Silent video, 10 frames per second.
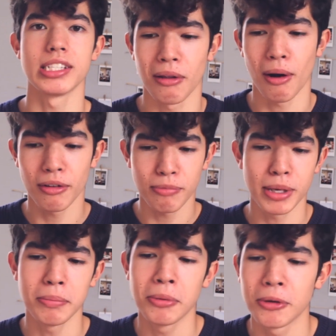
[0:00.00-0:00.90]
A lot of
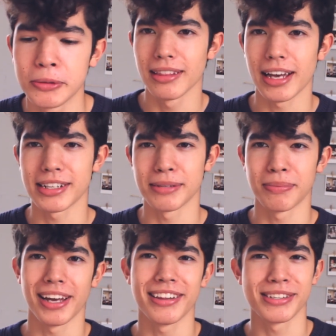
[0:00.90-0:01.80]
people like to
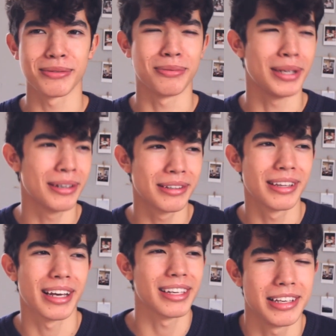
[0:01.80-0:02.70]
play this weird
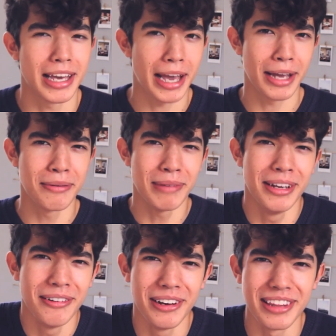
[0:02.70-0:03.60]
like game
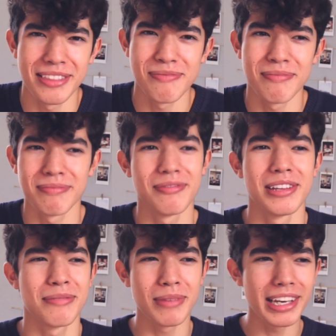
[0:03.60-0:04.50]

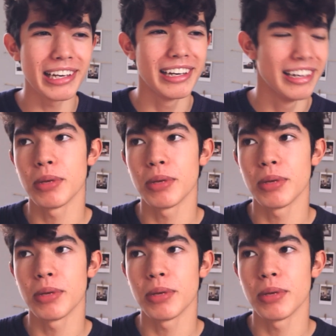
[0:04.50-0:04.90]
with me.